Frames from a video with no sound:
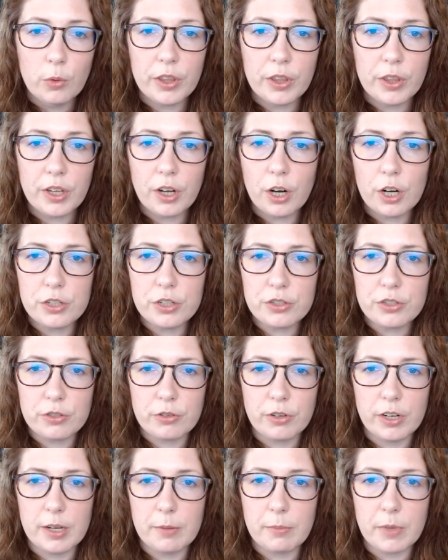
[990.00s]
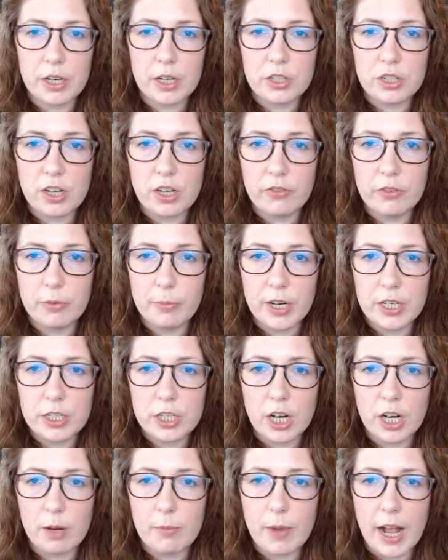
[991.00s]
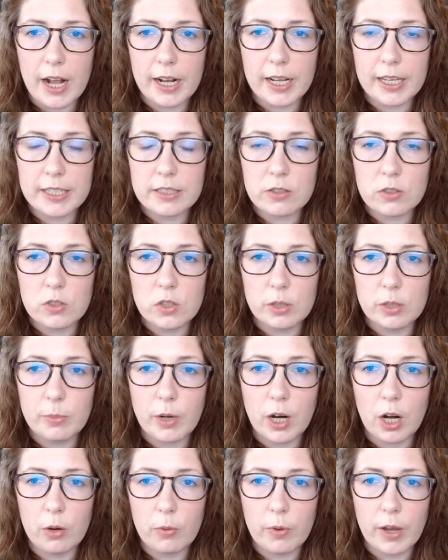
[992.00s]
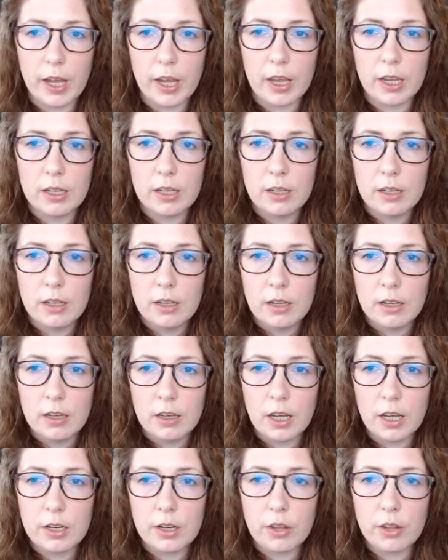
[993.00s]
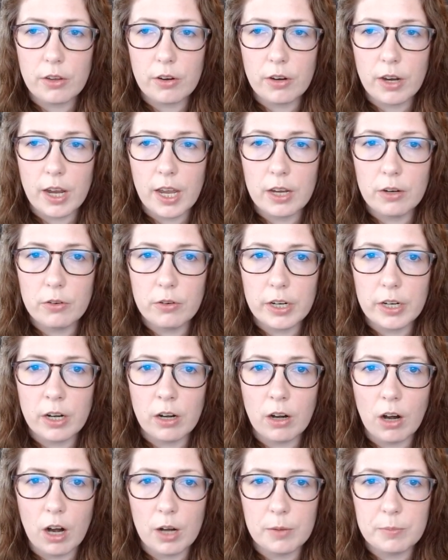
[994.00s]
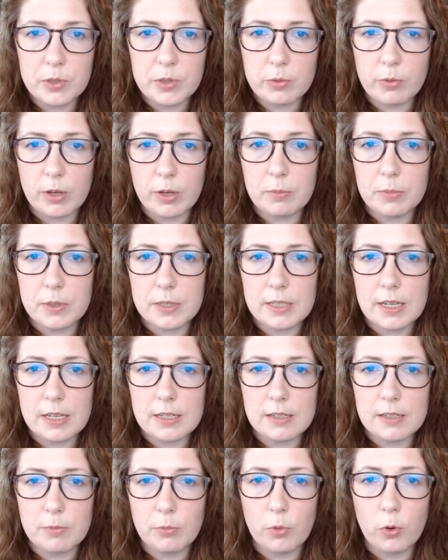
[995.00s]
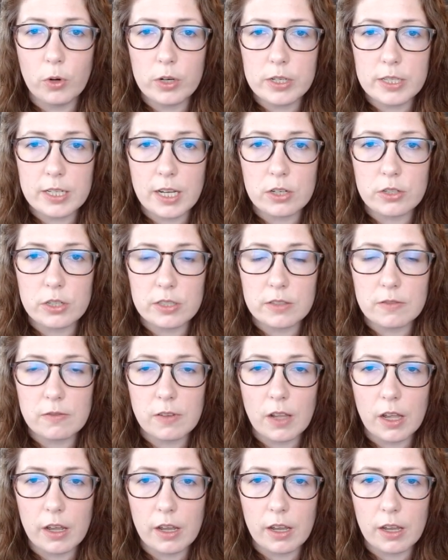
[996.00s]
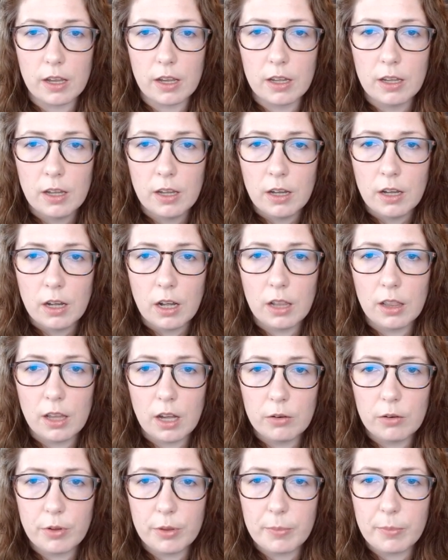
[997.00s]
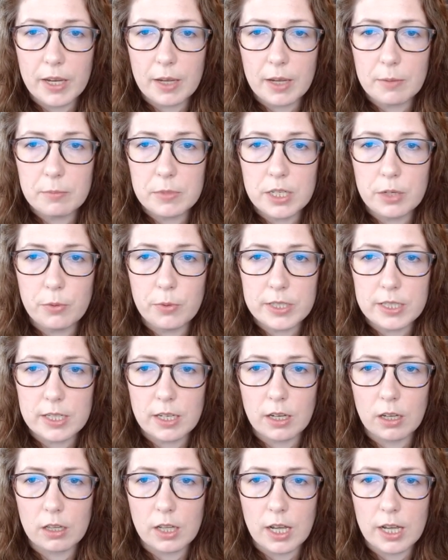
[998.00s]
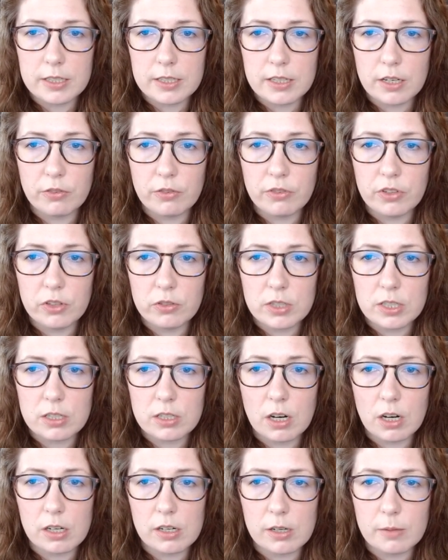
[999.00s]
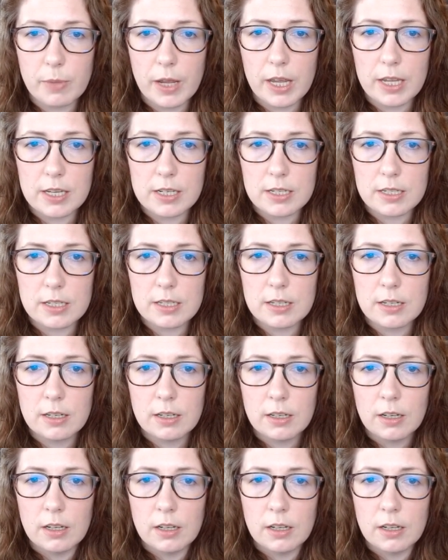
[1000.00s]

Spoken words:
With a harsh scream, I shoved my chair back and stood partway. Another angrier arm sweep sent more sketches flying, along with my empty whiskey glass and a few discarded pens.